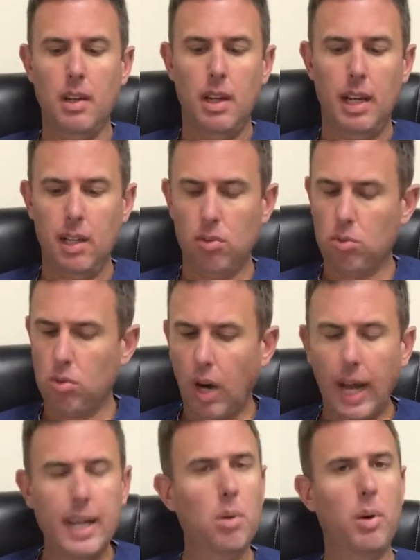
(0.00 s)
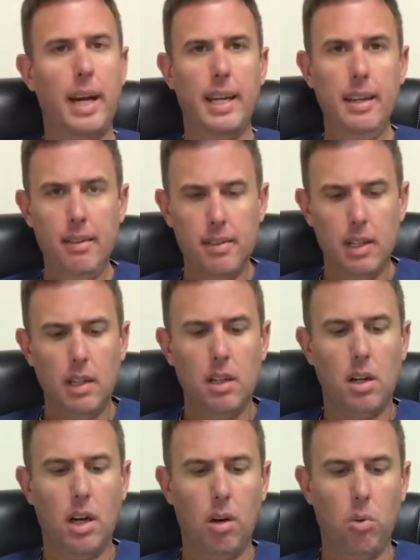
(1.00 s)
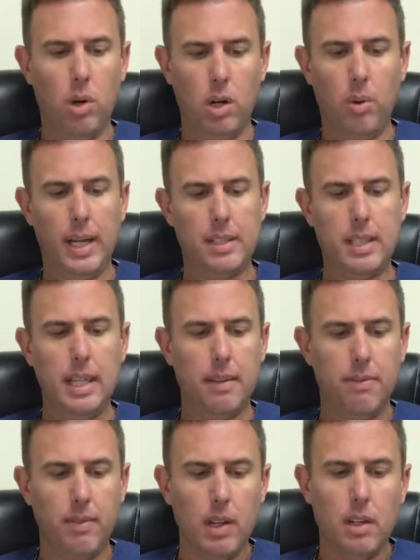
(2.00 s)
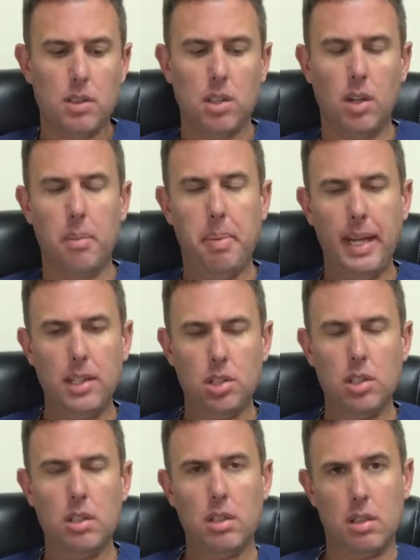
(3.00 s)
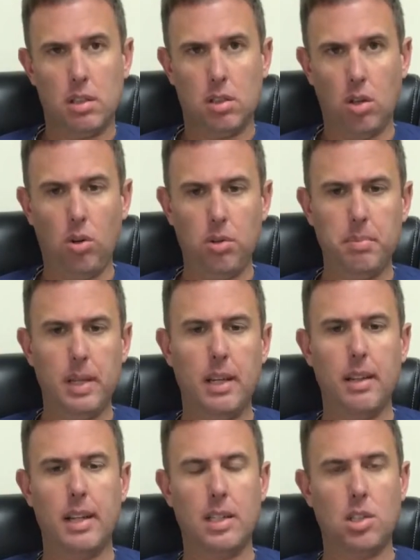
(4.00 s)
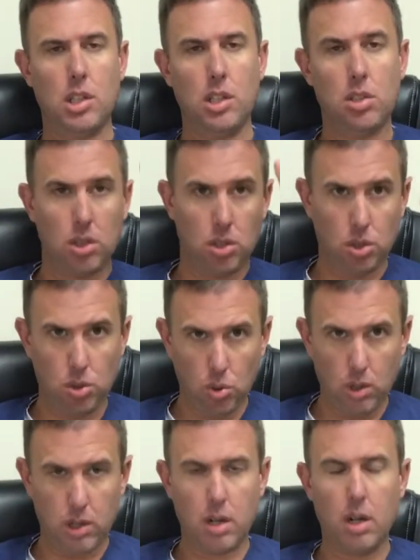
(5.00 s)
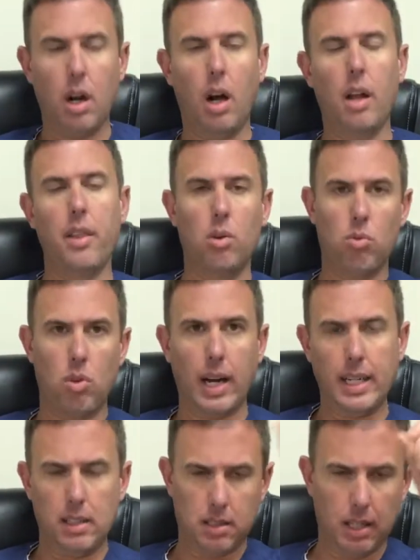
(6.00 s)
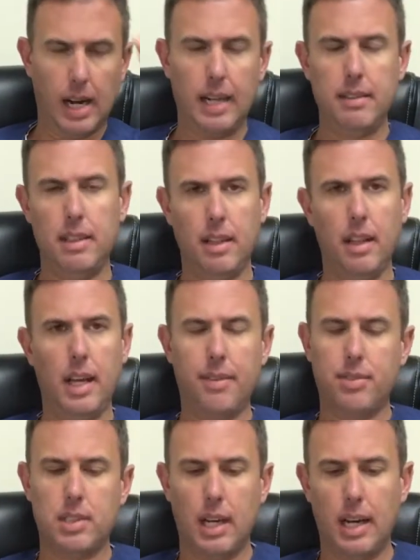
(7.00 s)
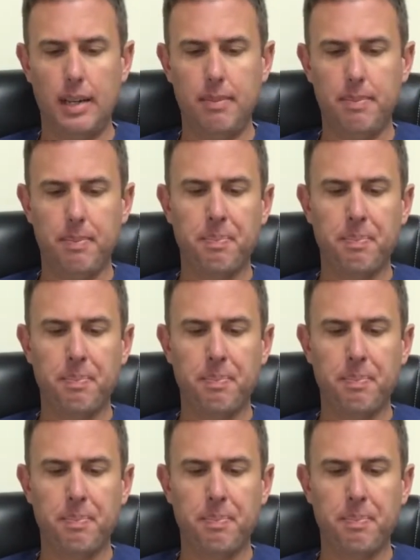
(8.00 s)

And right away, what do I see? So the patient told me that she's shorter on the right side than the left side.